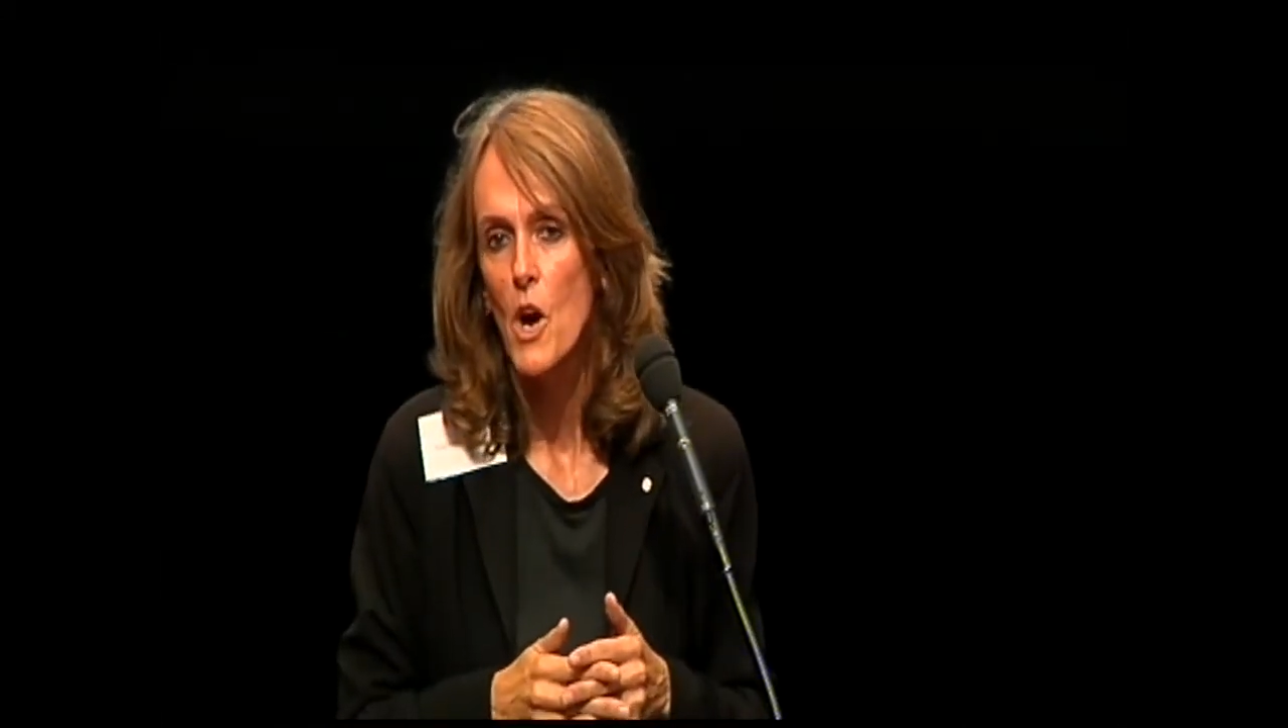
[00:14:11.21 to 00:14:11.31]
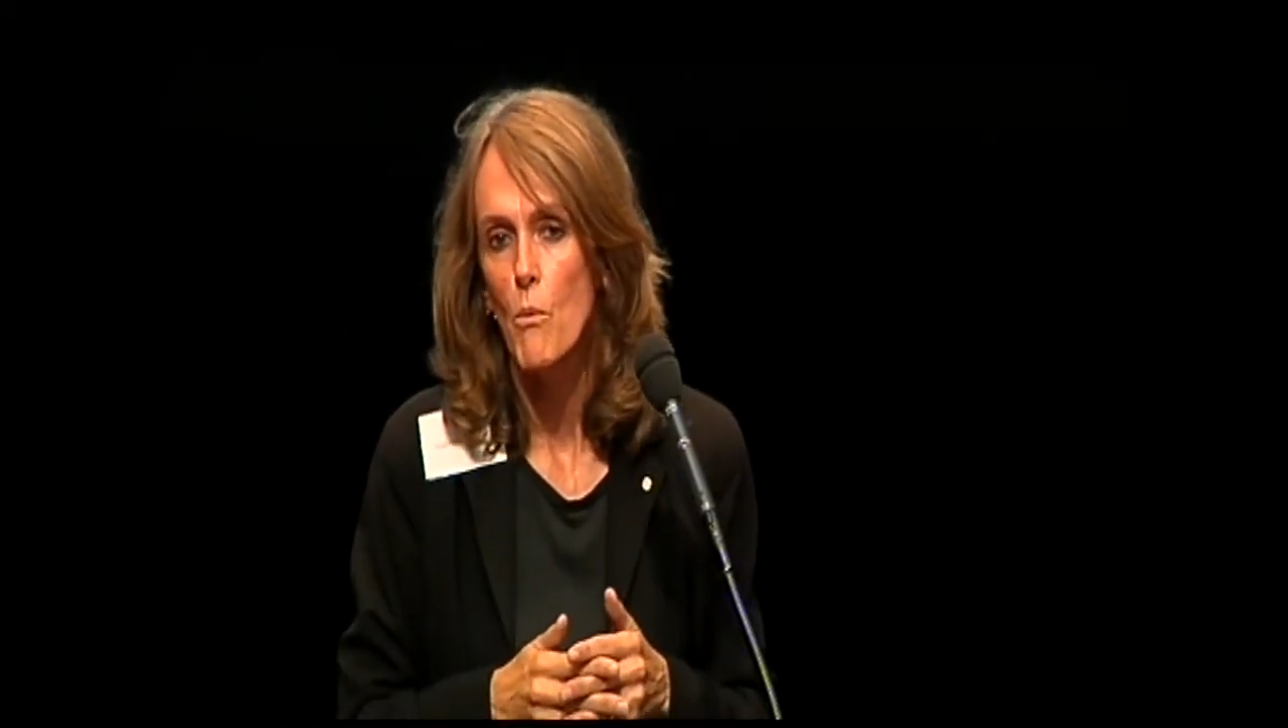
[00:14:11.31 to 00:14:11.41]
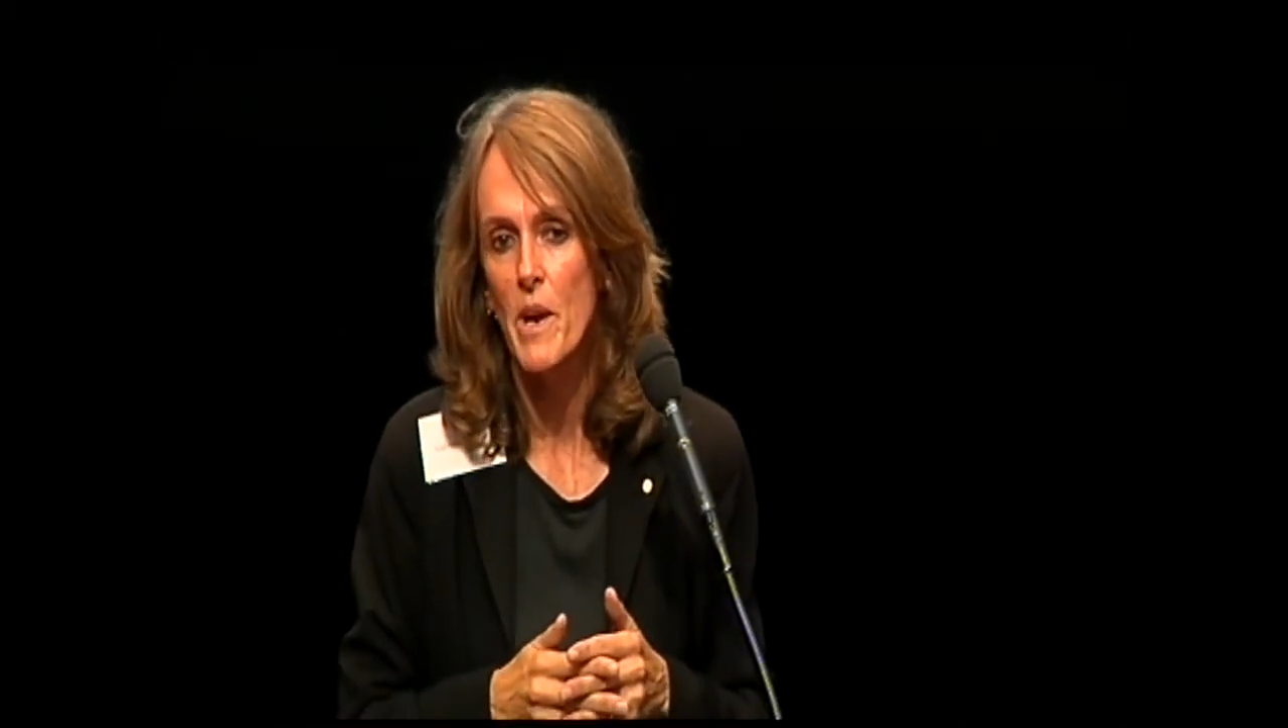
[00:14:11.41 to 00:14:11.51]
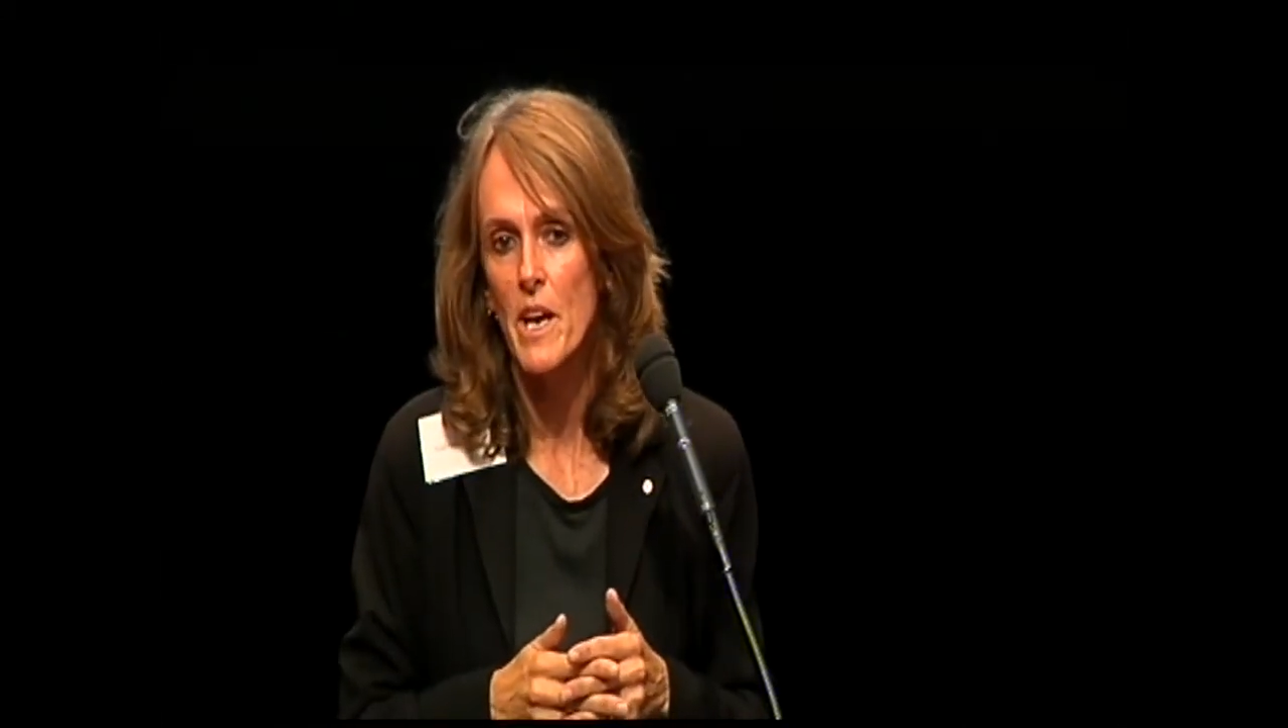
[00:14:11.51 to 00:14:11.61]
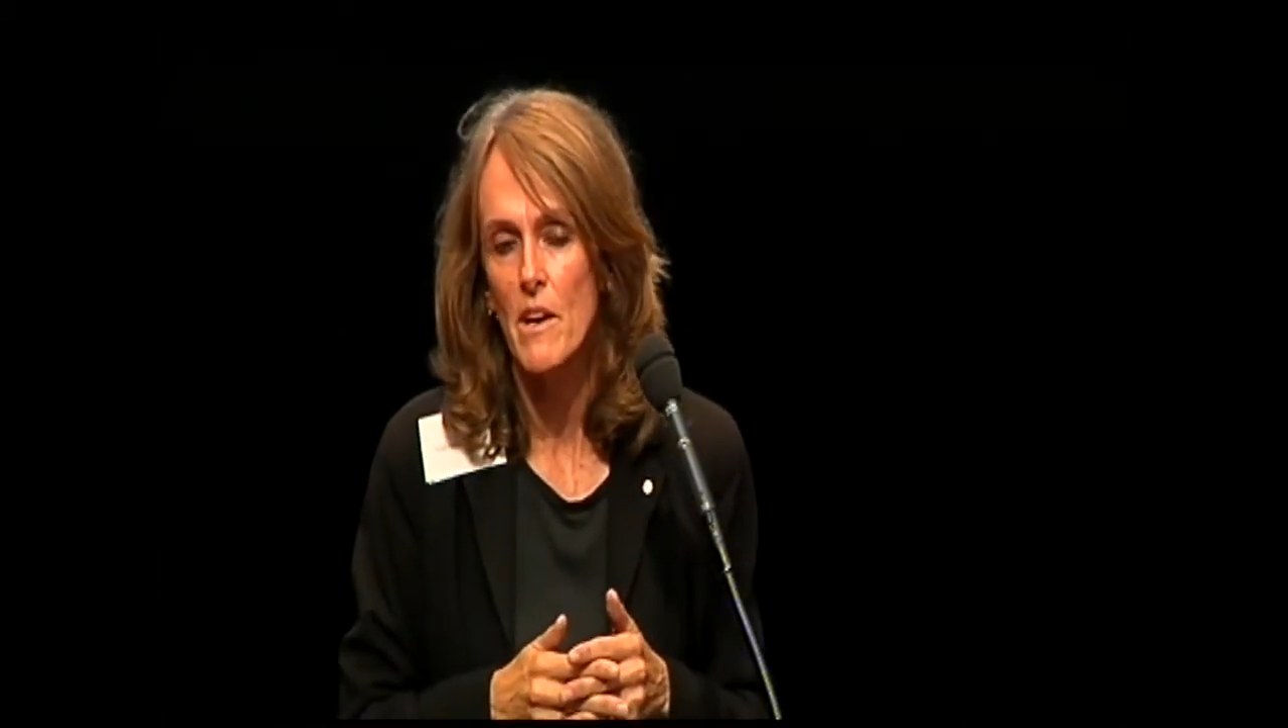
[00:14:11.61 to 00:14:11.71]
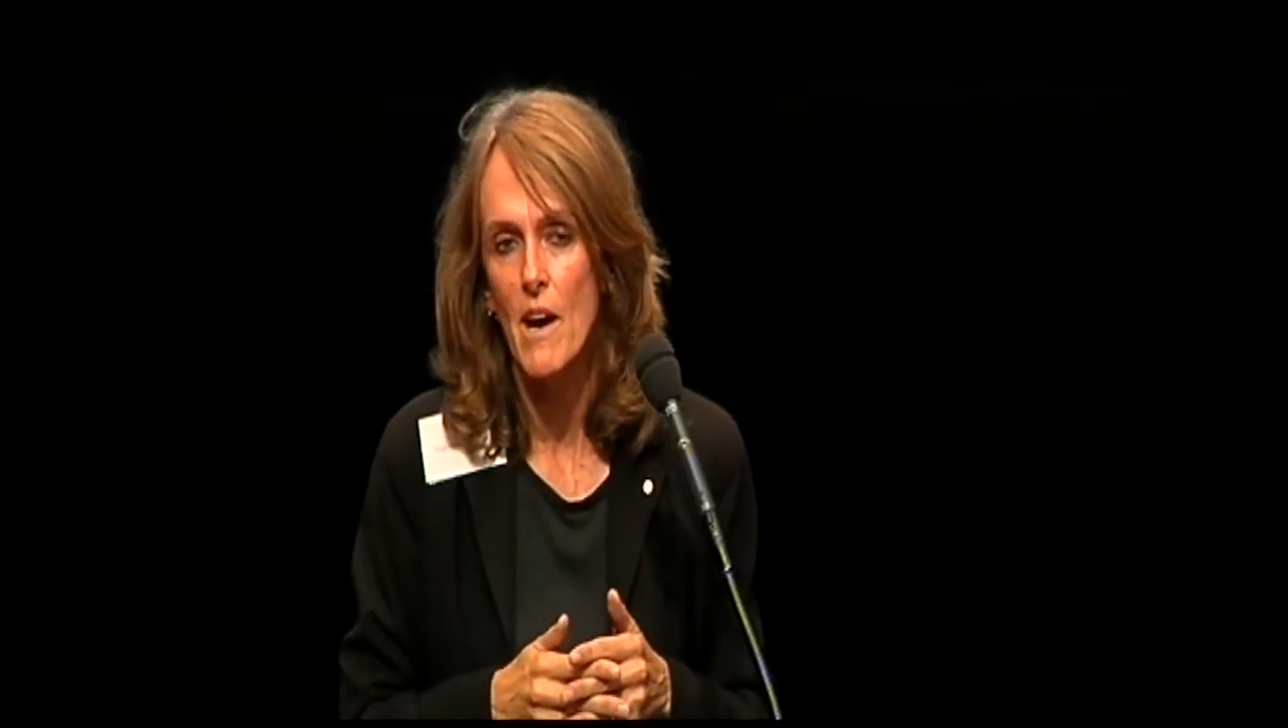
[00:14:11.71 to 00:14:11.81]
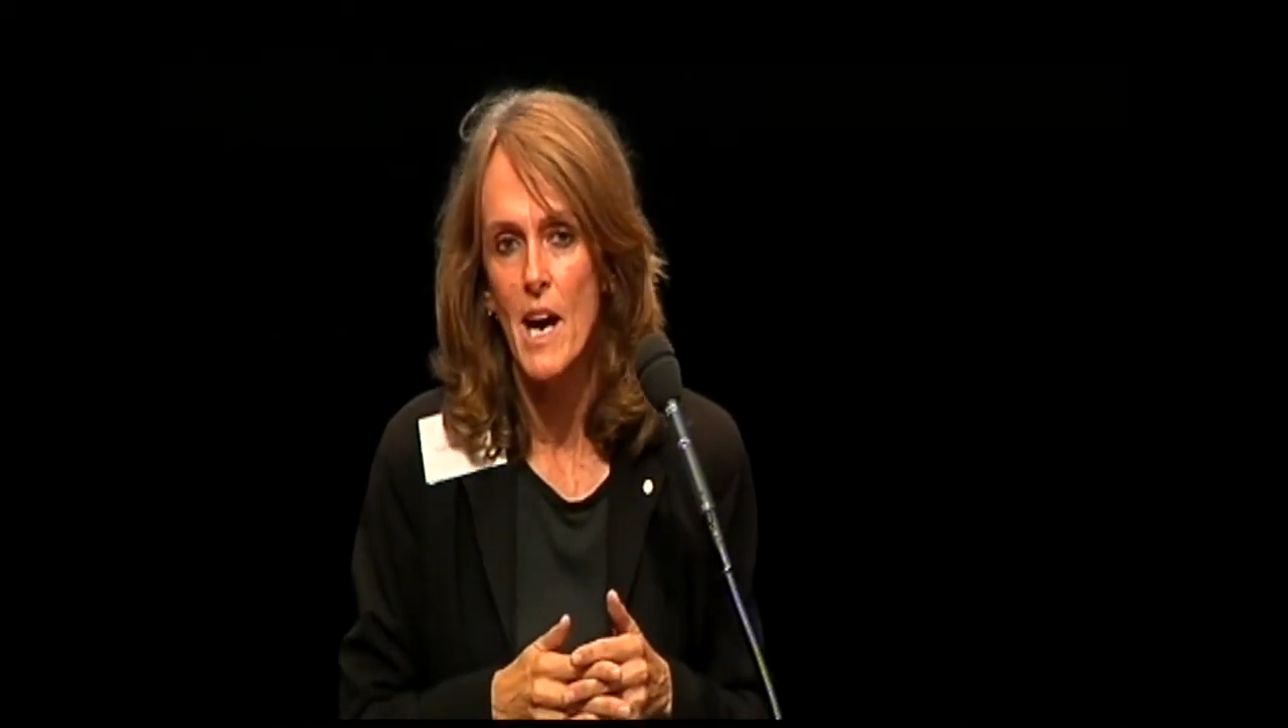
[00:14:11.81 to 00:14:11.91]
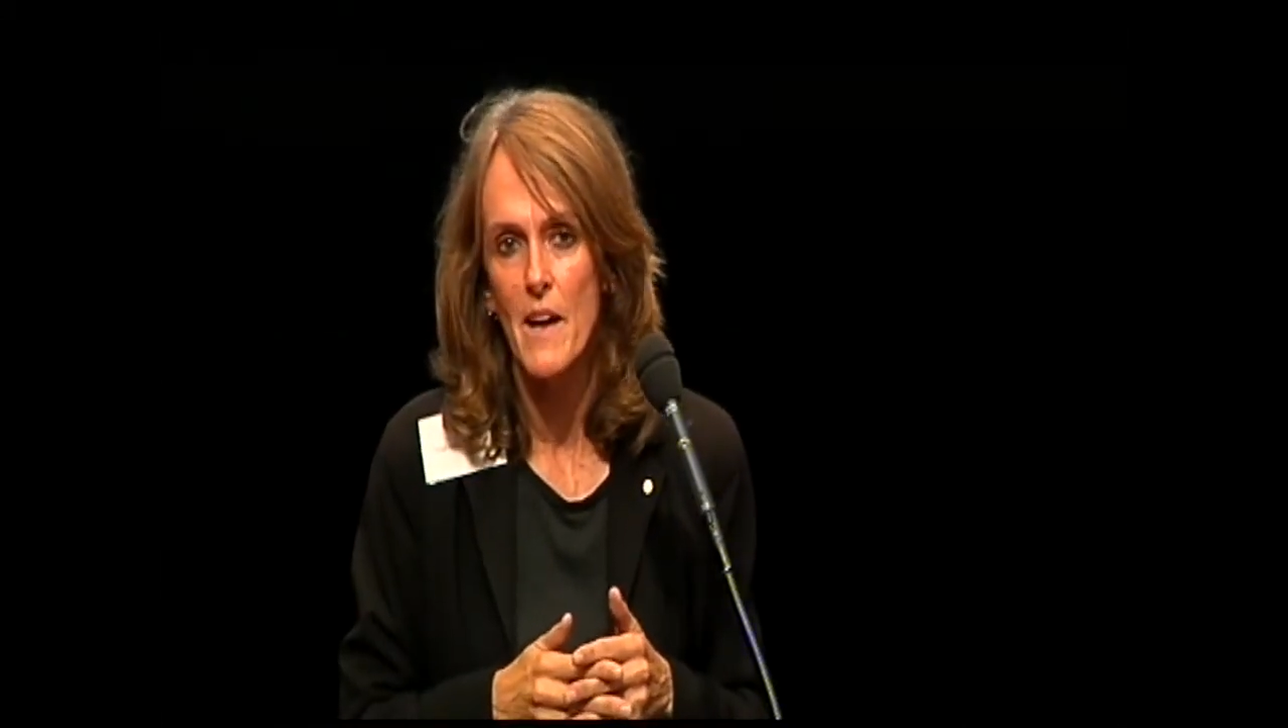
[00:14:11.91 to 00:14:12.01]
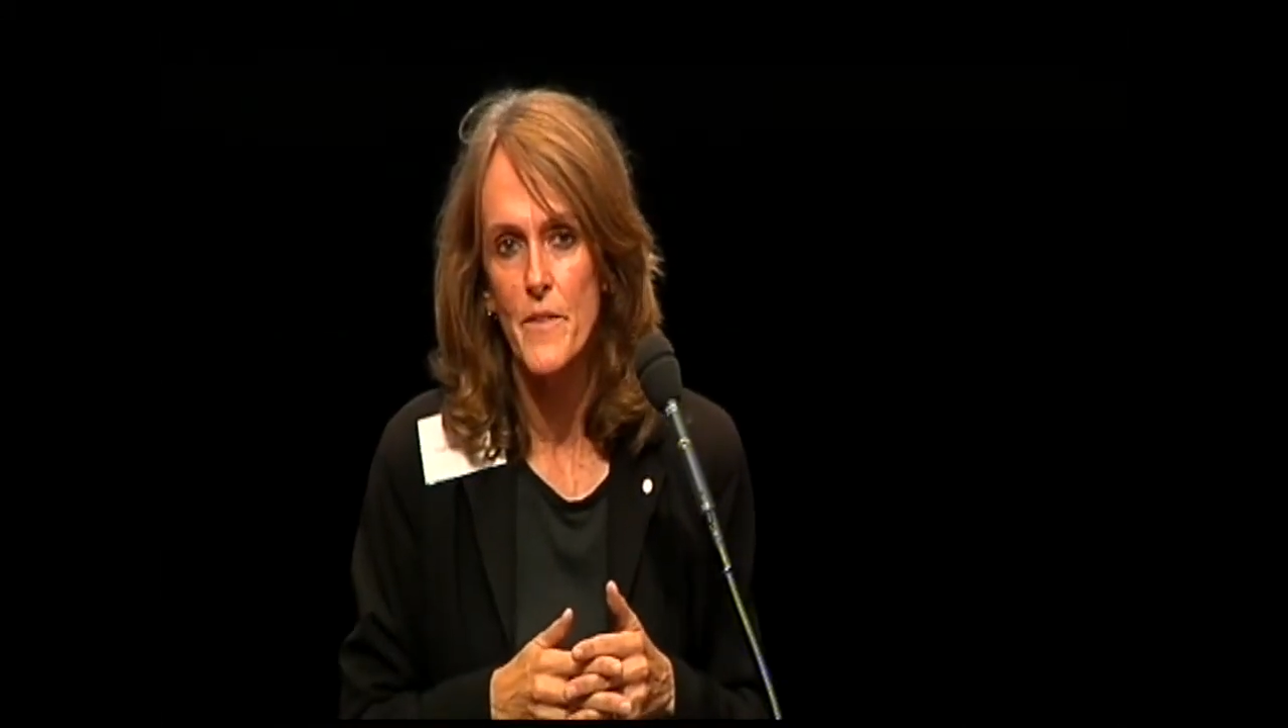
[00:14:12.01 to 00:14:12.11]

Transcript: where